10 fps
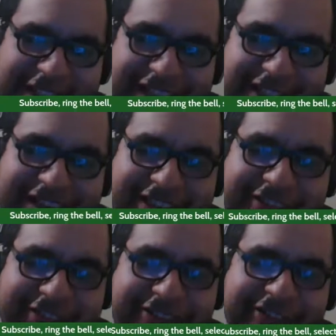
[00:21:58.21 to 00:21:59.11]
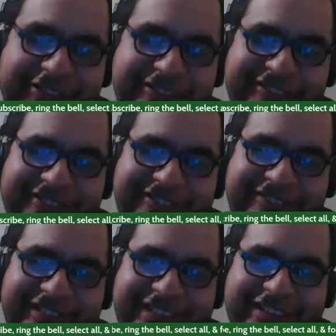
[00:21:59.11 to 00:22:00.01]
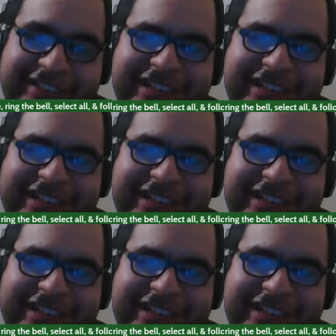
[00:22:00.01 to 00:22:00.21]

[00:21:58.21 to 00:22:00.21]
yourself can help someone.